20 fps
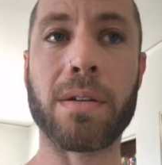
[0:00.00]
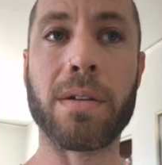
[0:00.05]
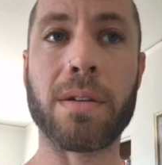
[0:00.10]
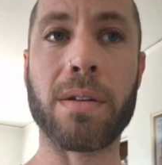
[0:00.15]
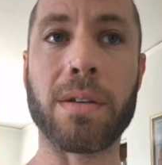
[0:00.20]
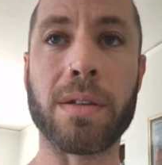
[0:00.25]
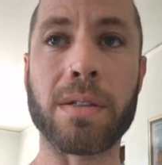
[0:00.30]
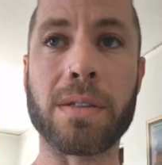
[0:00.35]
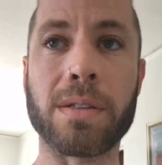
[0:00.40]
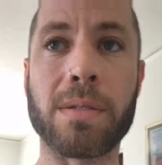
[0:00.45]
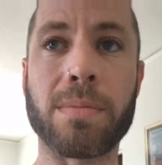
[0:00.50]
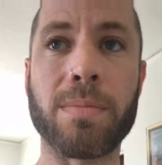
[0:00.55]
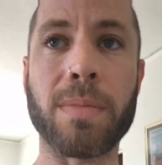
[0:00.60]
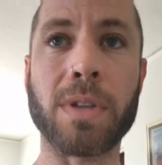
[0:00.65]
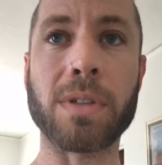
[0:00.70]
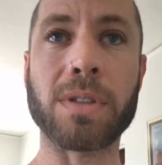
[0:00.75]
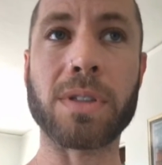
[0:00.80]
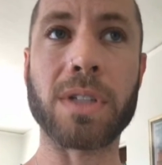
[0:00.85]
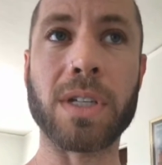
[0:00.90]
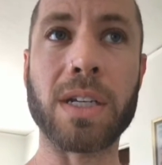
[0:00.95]
And it's
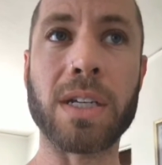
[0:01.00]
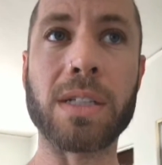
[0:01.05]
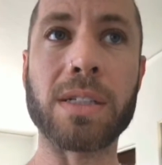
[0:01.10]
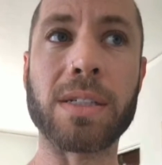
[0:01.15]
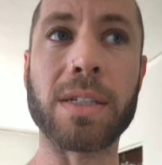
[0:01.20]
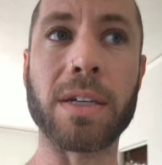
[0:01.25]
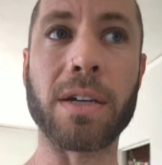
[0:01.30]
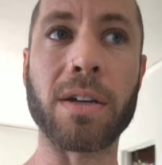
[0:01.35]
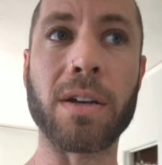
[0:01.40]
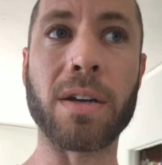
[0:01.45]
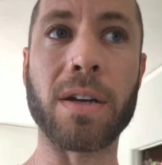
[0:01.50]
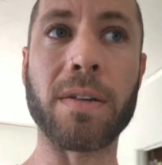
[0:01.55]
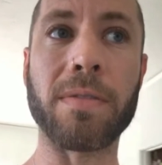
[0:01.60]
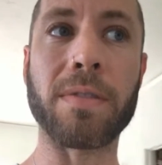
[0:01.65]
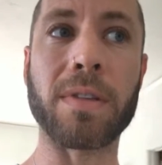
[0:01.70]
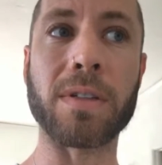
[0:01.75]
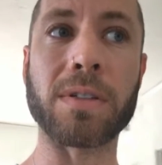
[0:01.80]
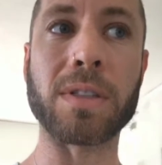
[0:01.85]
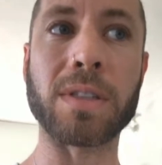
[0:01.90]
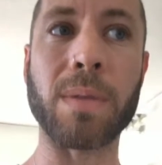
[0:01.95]
much easier if
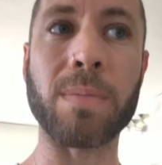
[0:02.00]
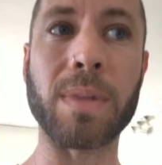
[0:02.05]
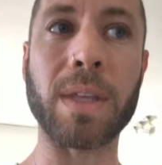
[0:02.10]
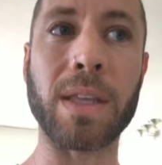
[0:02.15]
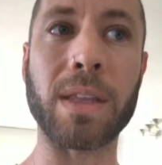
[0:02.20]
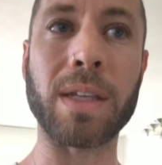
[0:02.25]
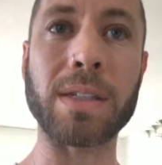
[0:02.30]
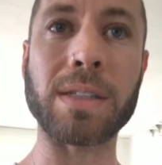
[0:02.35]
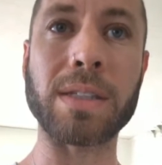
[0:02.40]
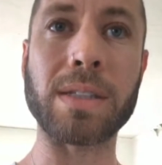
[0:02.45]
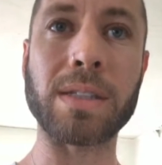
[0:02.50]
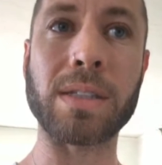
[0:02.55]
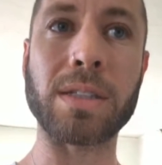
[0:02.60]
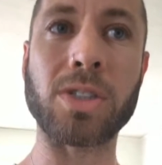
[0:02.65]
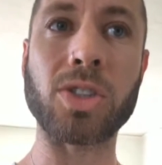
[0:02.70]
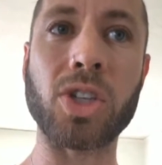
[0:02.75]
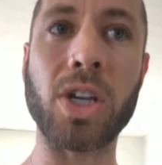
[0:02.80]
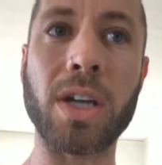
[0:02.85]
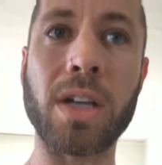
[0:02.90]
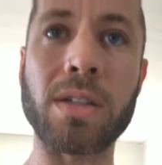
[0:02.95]
there's something that's
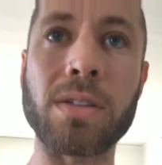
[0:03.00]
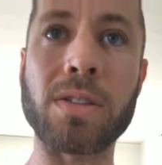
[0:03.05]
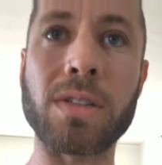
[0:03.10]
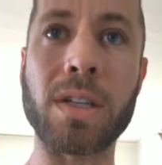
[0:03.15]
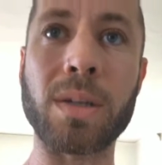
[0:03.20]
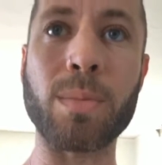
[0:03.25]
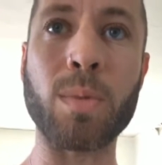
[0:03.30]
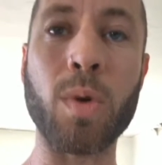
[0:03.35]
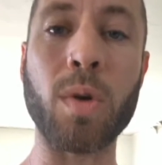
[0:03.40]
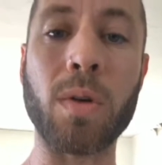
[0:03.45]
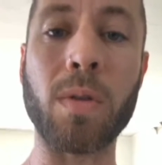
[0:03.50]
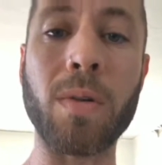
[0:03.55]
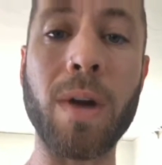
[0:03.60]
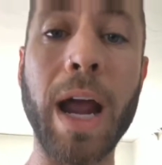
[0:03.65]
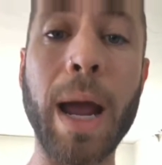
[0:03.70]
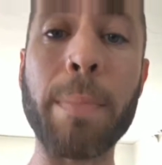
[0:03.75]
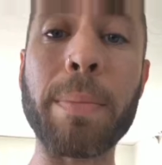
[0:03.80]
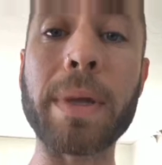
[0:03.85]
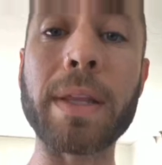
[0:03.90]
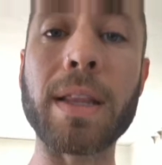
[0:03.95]
changing more
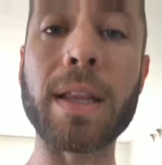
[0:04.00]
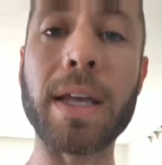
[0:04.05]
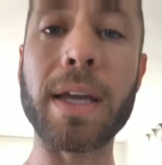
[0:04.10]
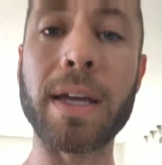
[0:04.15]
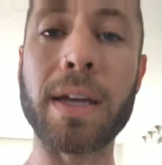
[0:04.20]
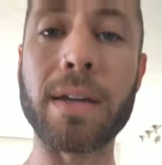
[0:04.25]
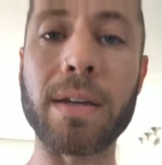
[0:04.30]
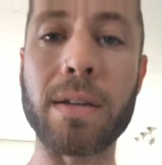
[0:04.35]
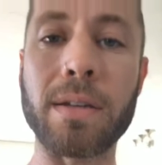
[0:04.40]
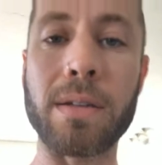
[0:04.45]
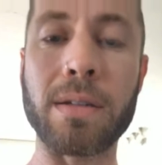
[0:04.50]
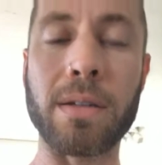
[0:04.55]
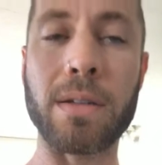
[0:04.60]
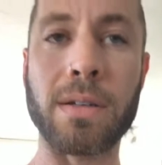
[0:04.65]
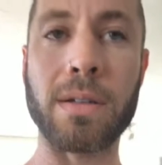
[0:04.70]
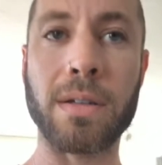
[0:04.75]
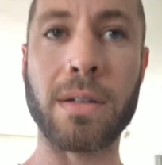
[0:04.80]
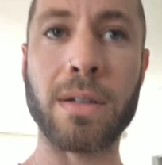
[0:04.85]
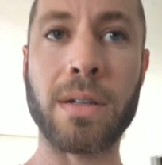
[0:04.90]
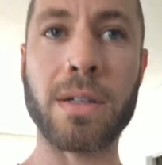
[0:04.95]
rapidly,
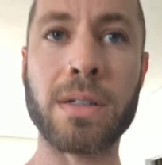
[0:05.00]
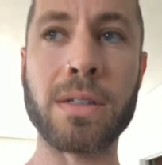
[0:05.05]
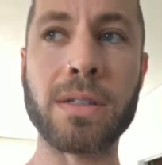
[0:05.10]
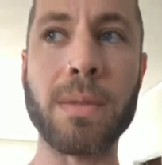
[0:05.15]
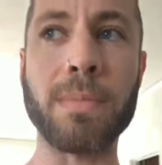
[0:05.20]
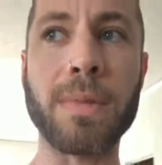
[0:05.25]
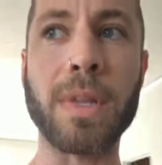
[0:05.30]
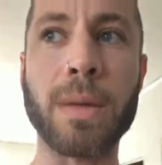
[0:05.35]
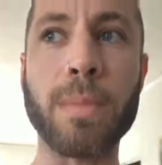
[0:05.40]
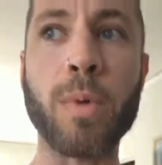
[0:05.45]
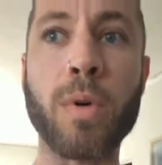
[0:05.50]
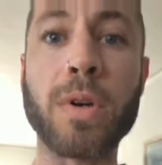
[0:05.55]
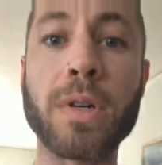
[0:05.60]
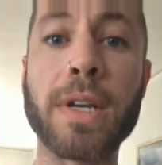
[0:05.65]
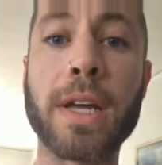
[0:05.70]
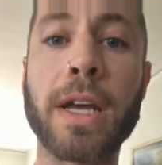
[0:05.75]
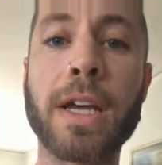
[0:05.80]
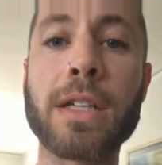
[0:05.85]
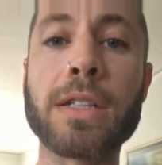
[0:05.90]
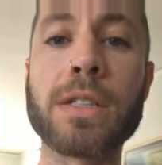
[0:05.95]
something more
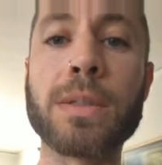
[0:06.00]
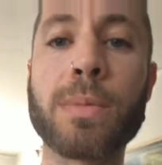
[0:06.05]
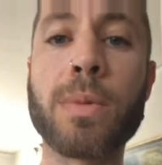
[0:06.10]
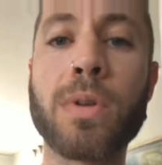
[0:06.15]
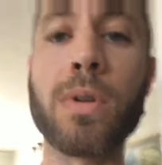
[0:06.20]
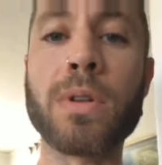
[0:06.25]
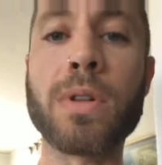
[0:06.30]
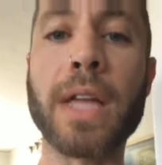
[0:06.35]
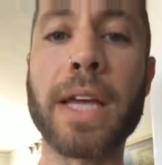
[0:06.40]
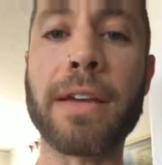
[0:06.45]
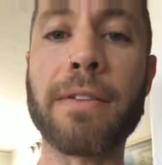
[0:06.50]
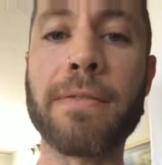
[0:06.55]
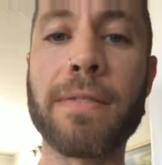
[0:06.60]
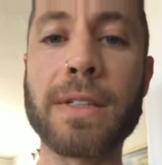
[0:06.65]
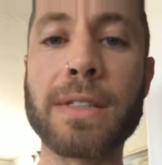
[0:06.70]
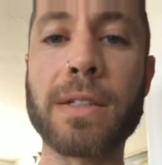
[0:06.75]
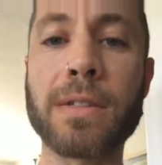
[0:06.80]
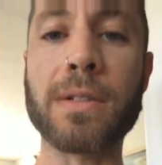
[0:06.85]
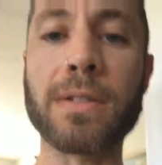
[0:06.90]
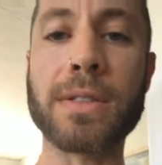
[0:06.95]
tangible like
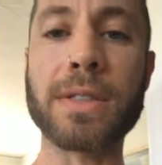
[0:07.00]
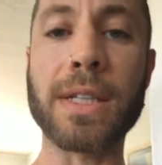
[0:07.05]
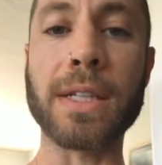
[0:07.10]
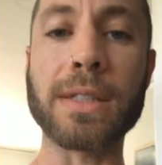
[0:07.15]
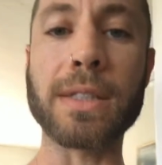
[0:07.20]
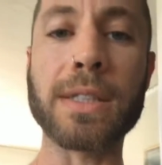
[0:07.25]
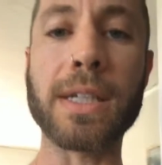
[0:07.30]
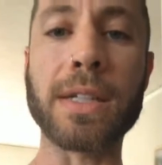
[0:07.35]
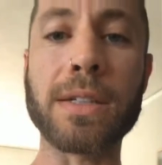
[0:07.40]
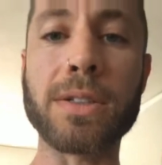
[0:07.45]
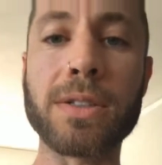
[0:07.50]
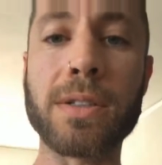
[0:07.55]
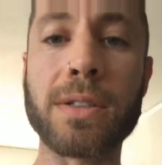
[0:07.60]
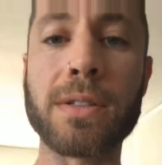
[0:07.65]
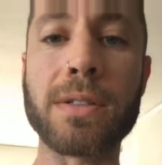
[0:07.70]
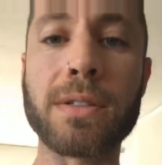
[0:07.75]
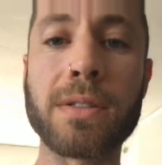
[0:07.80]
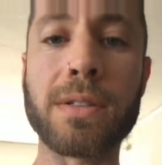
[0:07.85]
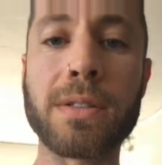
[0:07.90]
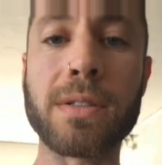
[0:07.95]
physical
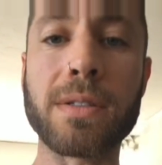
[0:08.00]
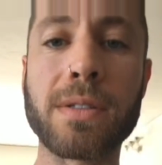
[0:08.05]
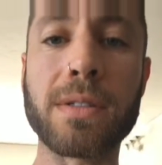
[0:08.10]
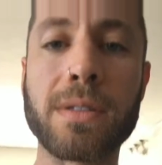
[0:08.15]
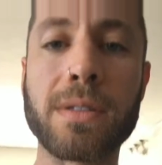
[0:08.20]
sensations.